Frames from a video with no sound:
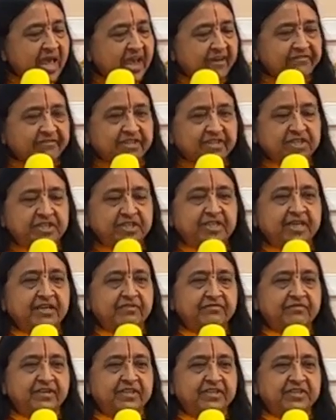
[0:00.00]
after she
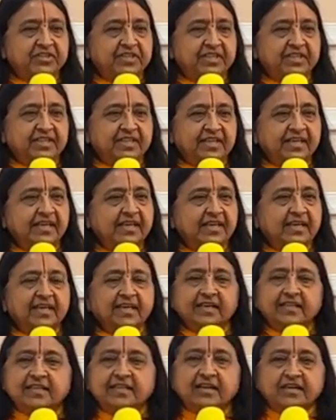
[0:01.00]
had finished eating,
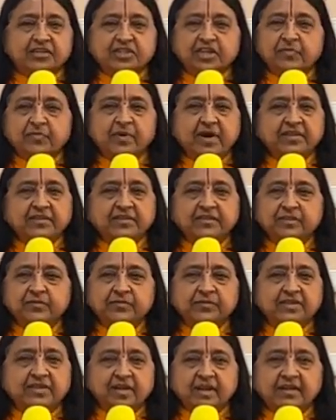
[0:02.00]
the Akshay
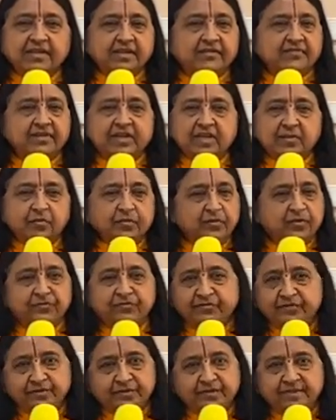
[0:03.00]
Patra would not give any
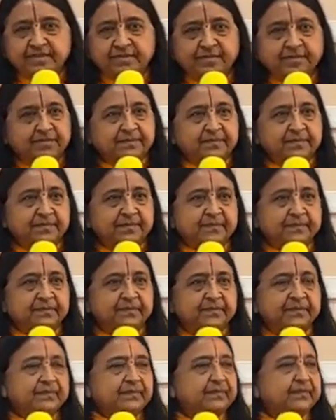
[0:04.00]
more food.
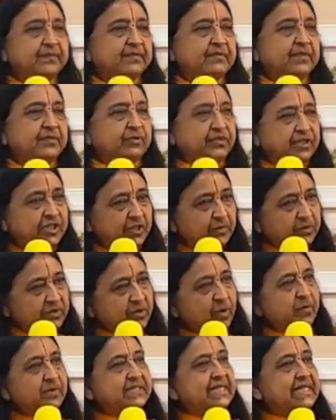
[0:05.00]
So she
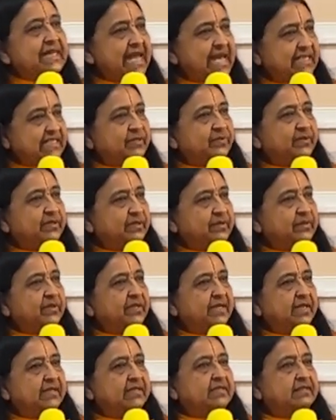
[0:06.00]
was always the last one to
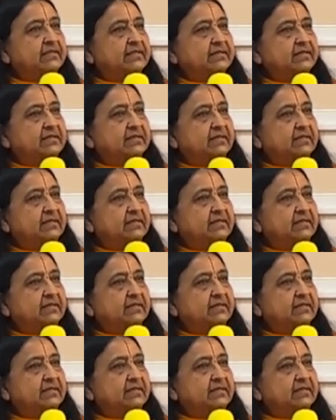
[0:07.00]
eat.